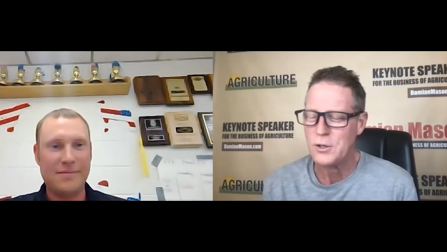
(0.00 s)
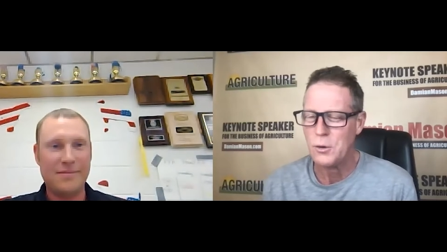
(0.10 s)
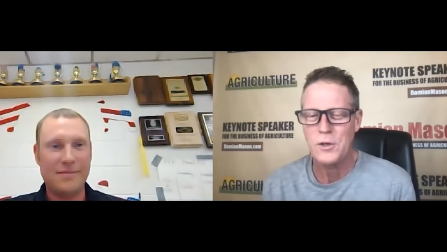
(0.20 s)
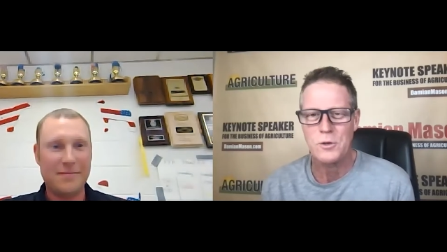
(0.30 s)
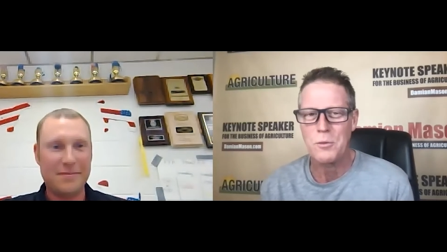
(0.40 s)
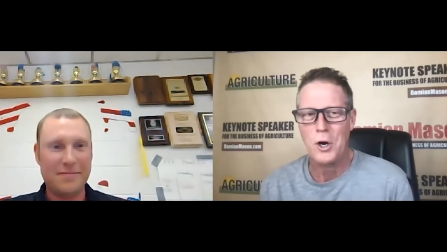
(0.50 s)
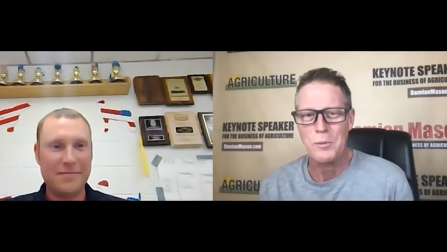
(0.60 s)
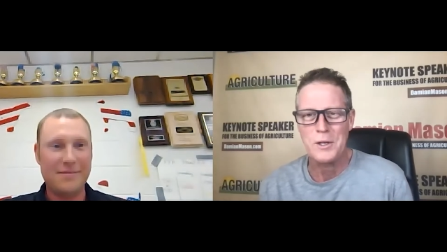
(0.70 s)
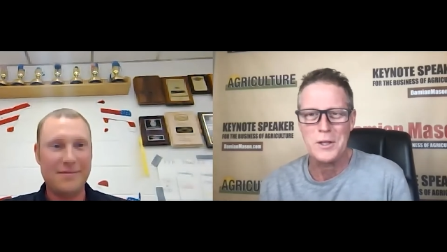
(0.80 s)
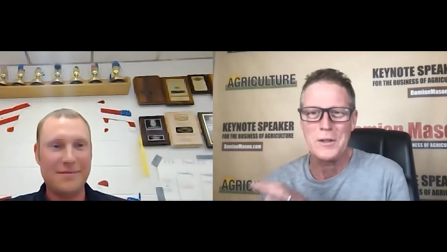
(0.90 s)
Speaker 1: It's always
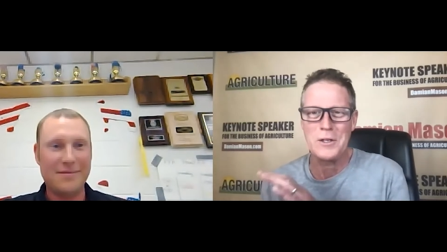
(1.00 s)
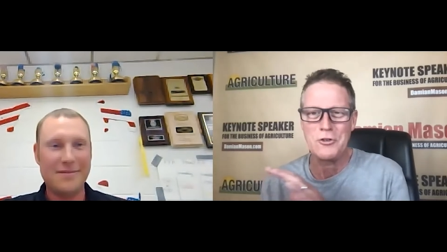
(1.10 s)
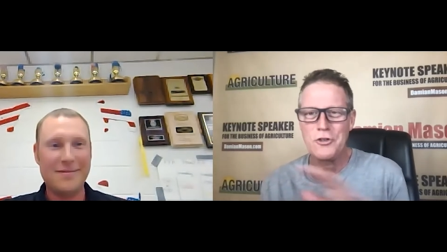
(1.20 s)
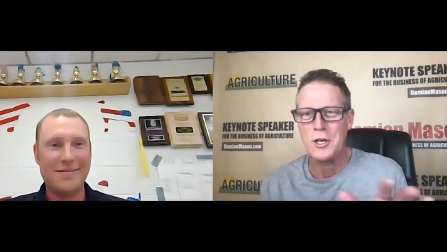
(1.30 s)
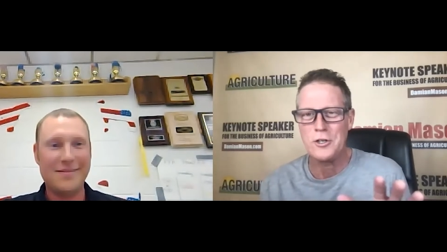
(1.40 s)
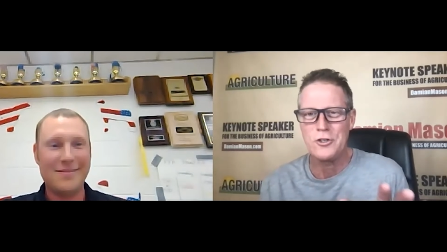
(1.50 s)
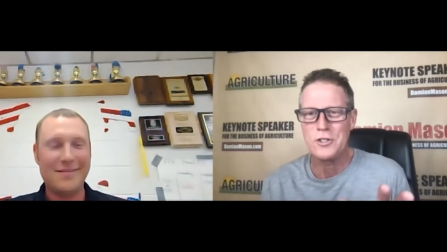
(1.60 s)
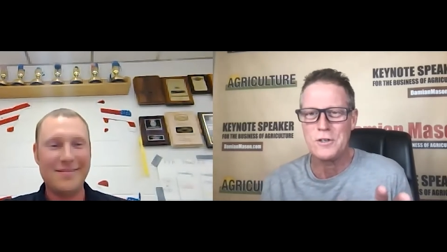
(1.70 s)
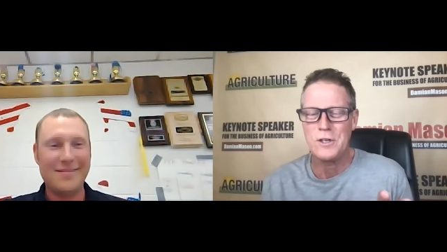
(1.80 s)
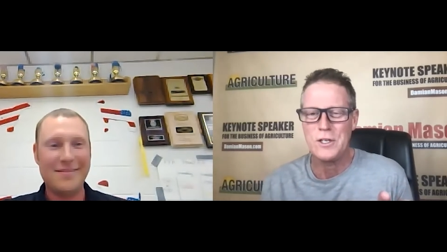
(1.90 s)
remarkable that the
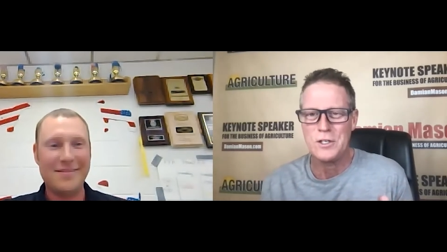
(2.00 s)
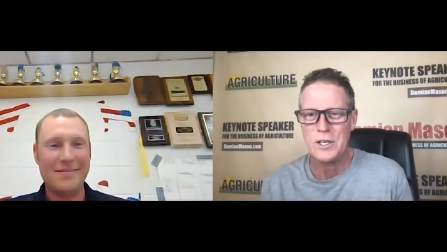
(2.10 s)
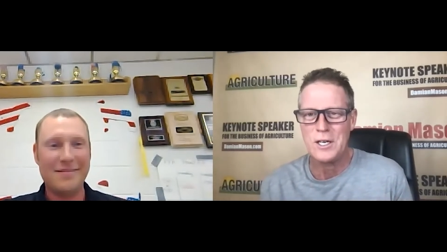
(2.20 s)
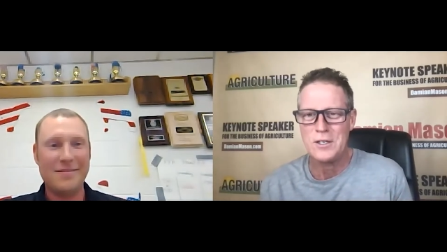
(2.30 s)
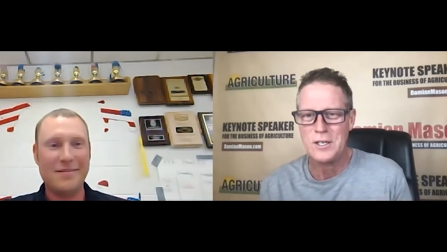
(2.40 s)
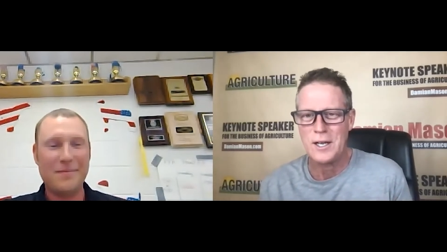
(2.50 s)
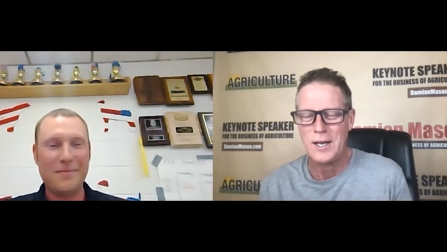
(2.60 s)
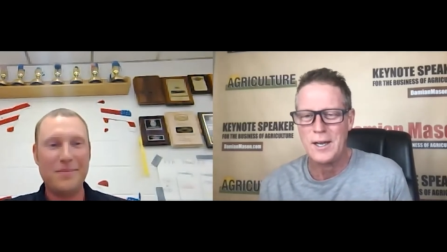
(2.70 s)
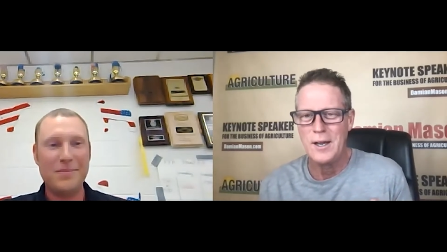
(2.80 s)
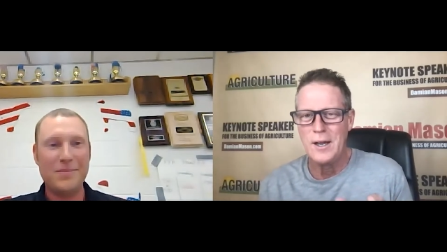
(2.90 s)
judges in these things,
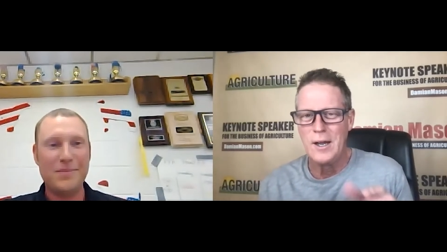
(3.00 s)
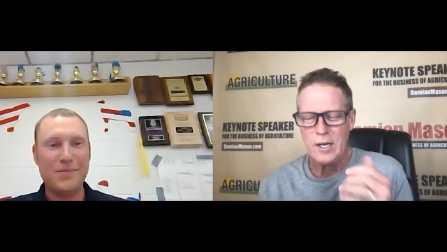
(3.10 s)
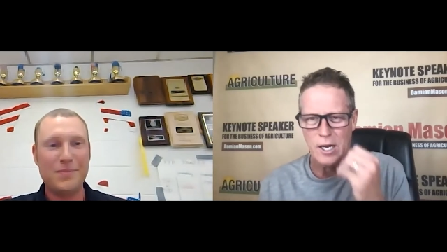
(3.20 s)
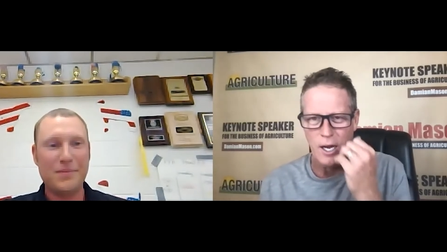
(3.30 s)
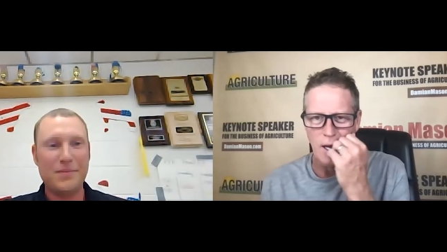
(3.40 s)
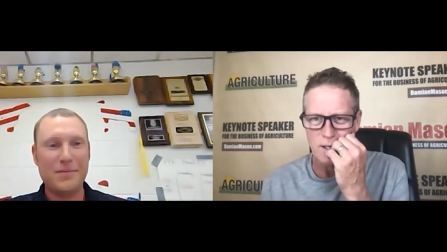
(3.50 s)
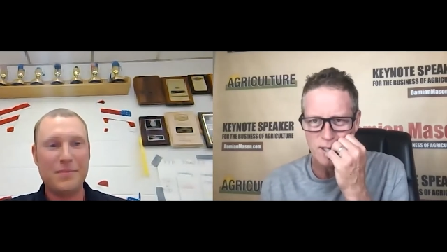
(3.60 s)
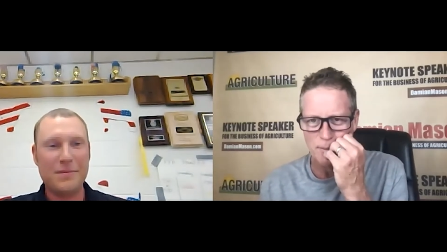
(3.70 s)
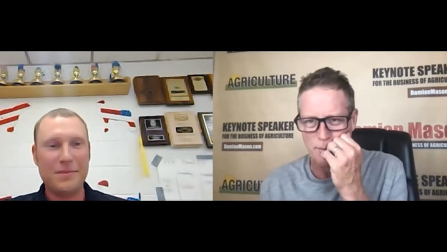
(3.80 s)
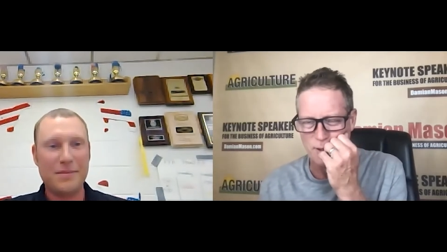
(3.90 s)
like, yeah, I
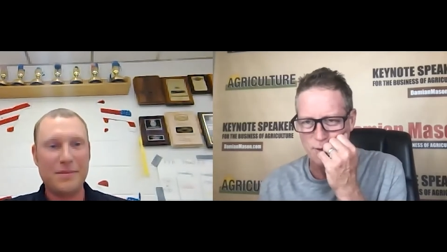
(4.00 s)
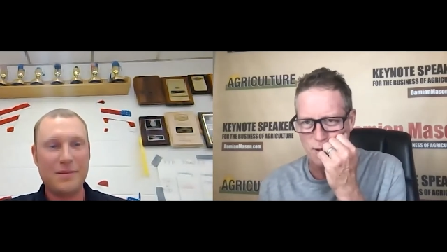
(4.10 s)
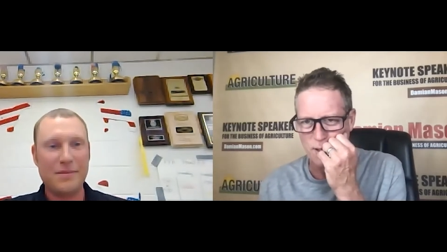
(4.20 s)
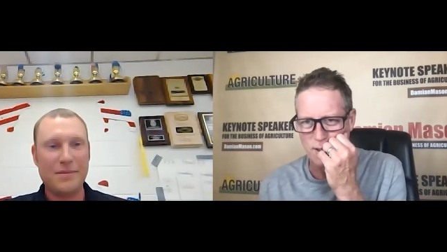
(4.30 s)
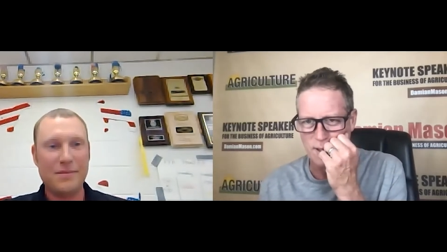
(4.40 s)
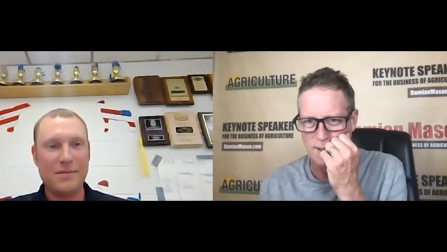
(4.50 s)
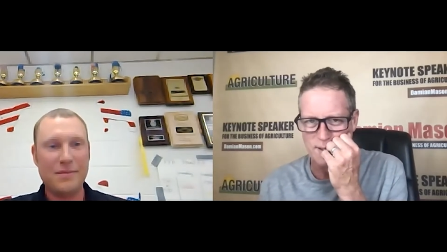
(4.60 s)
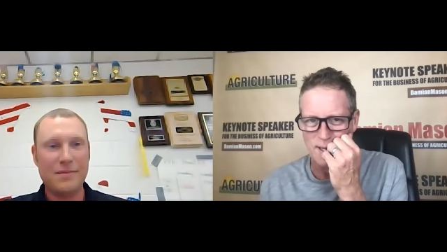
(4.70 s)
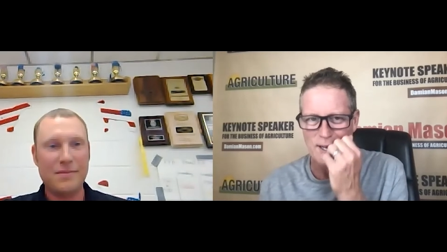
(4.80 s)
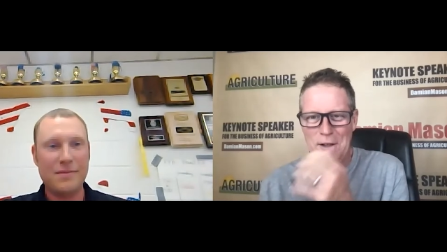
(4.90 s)
slept in my truck
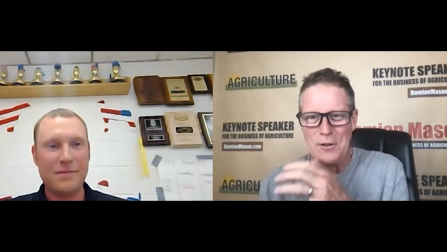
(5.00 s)
last night.